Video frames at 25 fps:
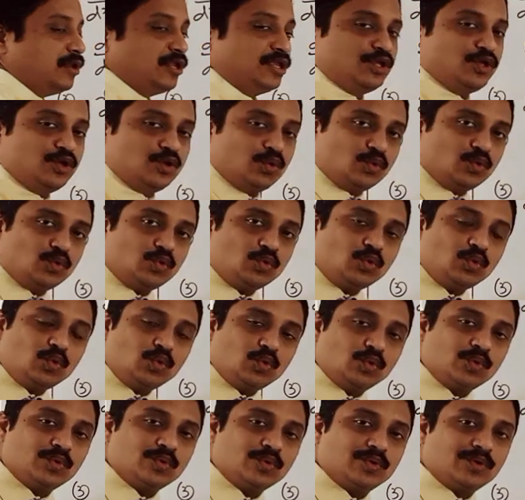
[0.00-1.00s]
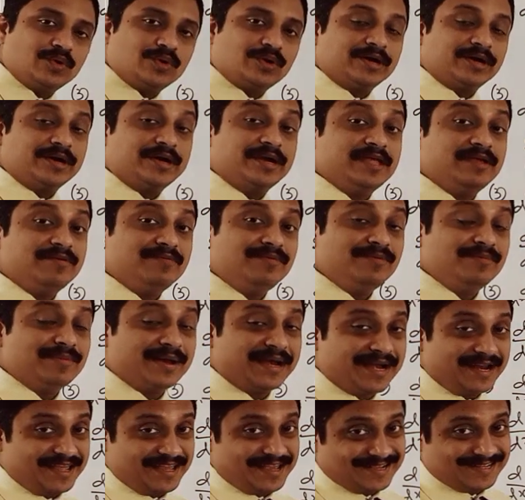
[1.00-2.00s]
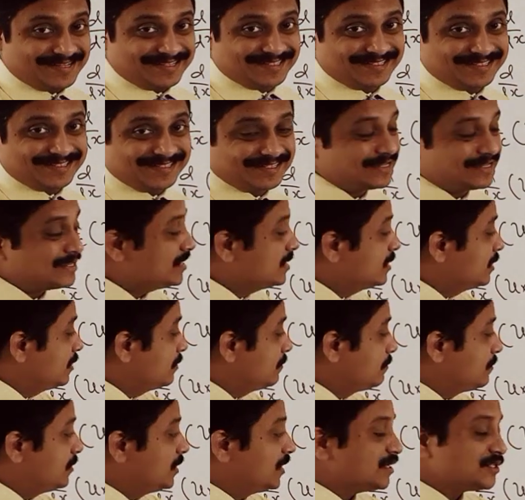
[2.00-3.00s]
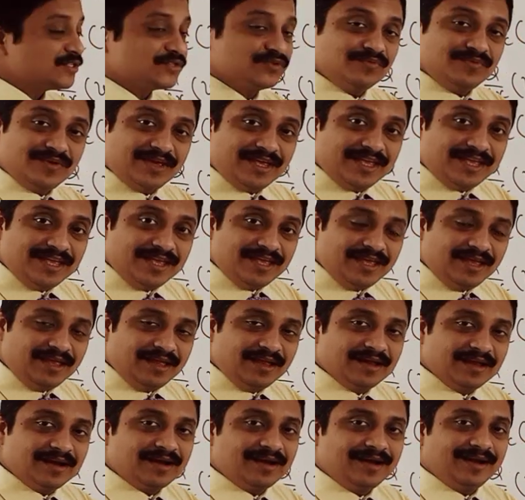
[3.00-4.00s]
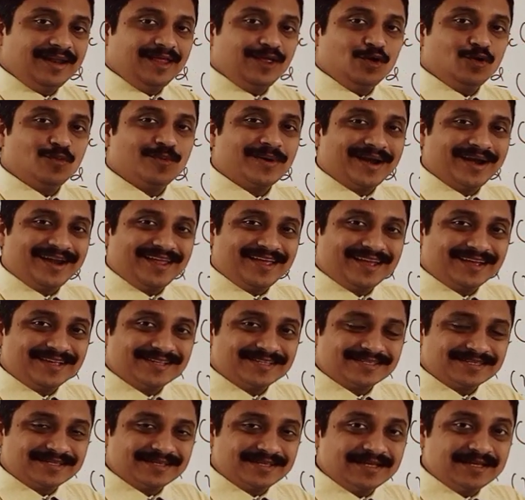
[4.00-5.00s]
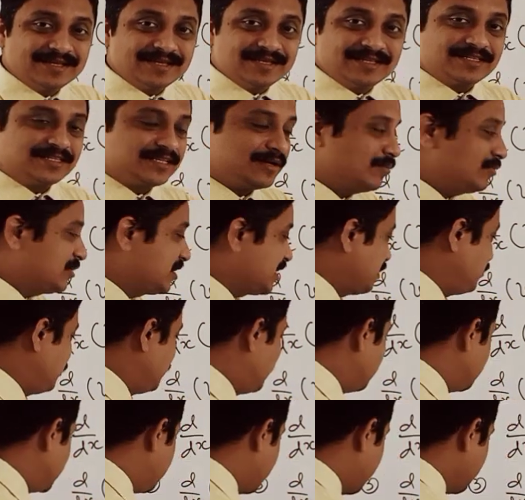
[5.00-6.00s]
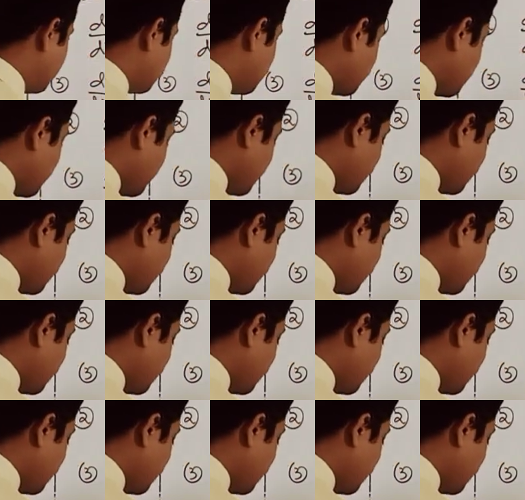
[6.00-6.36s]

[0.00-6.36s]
u dv by dx plus v du by dx. Sometimes it's extra